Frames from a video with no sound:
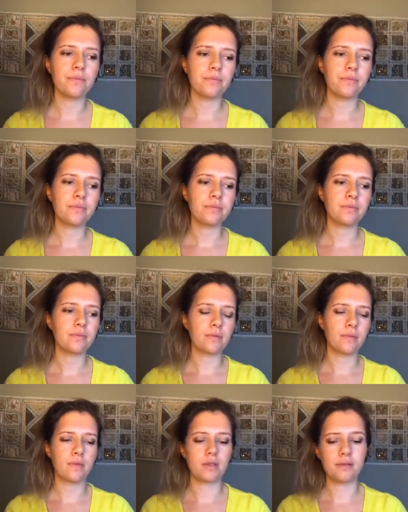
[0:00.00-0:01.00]

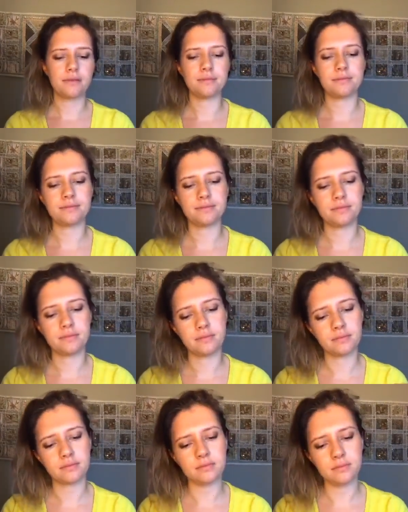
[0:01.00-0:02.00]

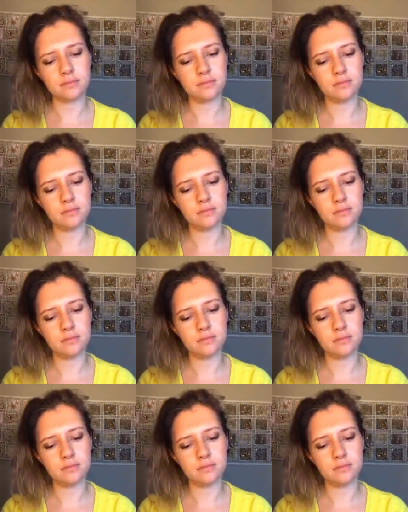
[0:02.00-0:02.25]
Nobody speaks.